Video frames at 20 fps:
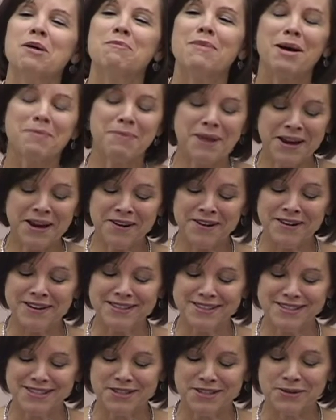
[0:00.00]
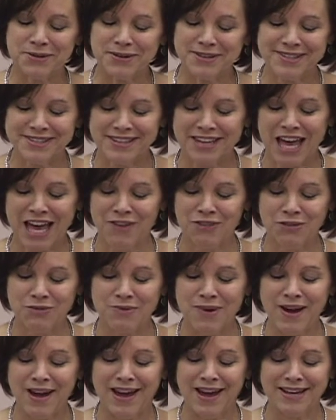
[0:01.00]
My parents, Doris and Calvin
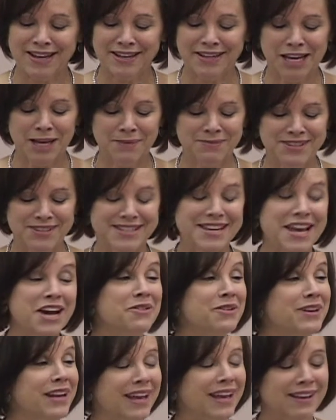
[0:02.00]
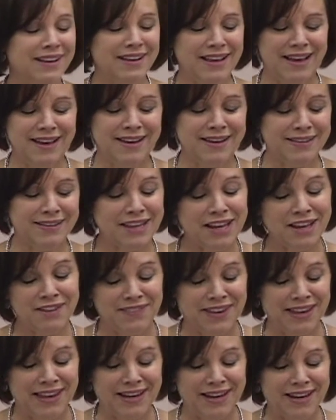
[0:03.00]
White, had come to know and love
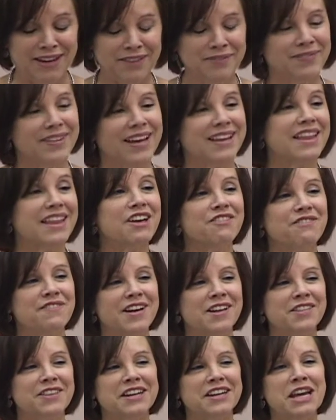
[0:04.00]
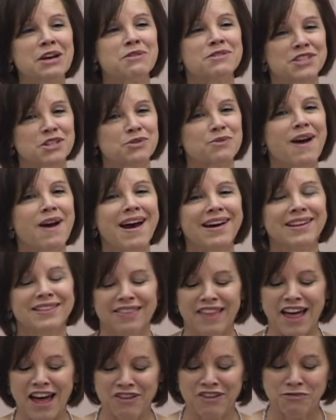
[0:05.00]
Eddie, and they felt that he was the right
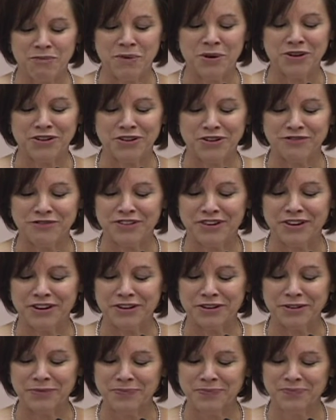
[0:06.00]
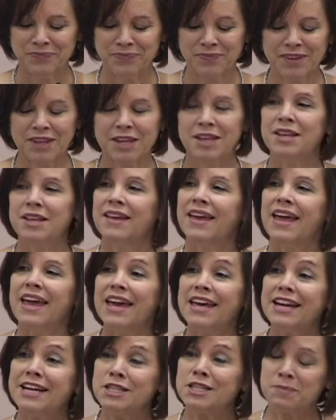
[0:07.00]
life partner for her.
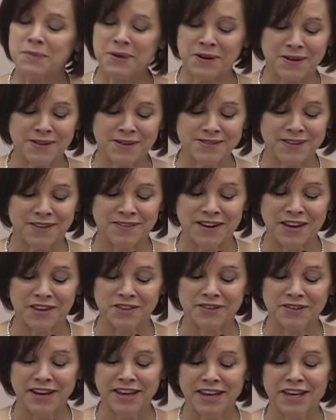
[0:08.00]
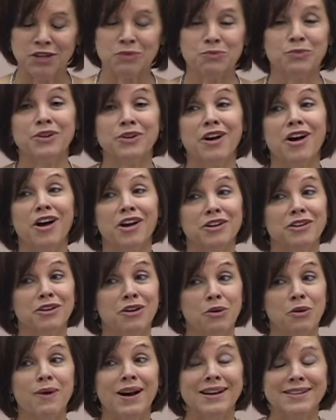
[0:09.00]
Eddie's parents, on the other hand, were not
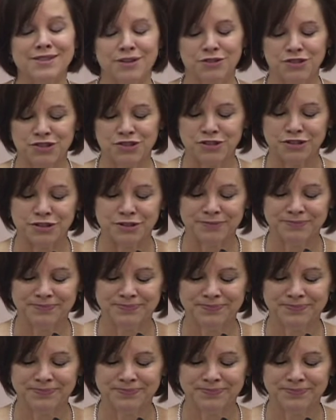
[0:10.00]
quite so sure.